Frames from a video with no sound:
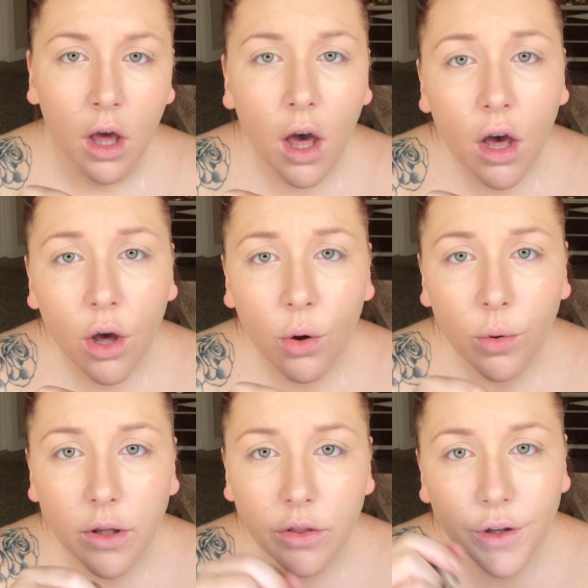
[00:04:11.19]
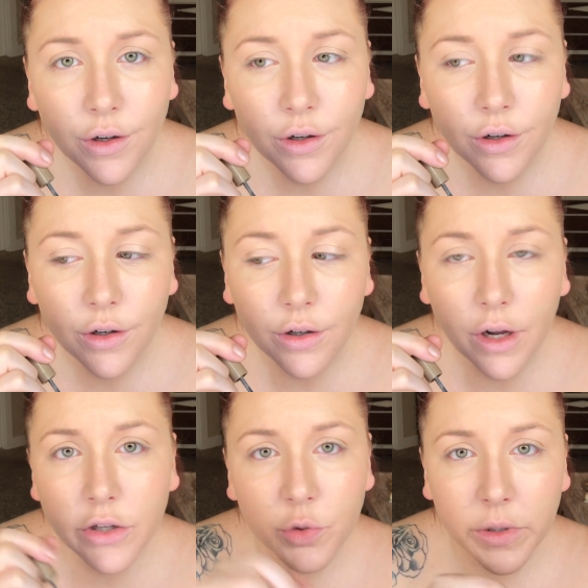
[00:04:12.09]
oh, they're
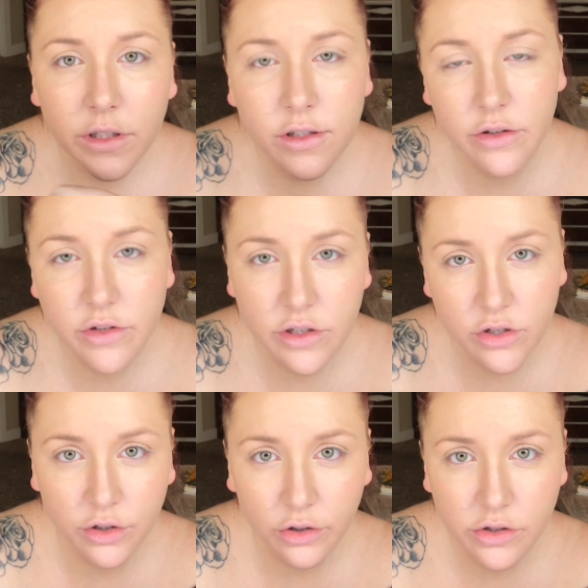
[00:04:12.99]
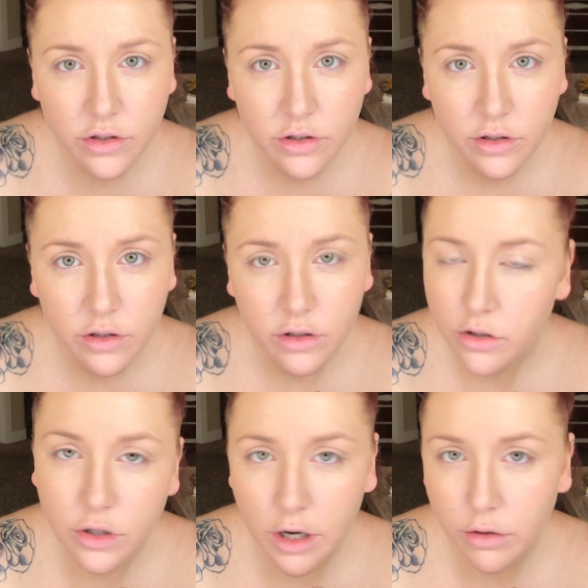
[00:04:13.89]
not twins, they're sisters.
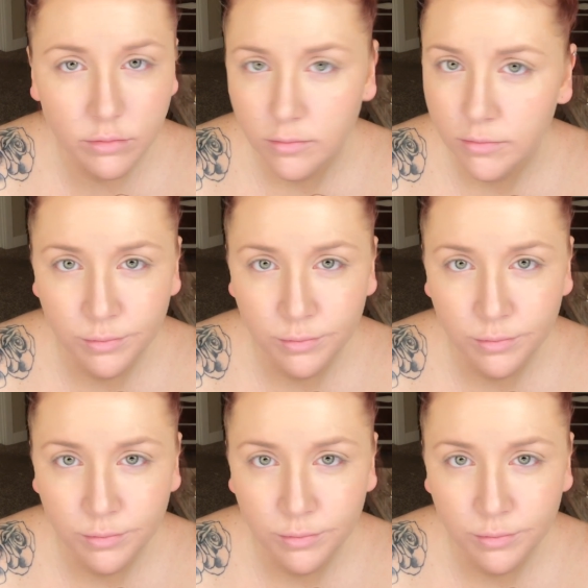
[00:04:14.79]
No,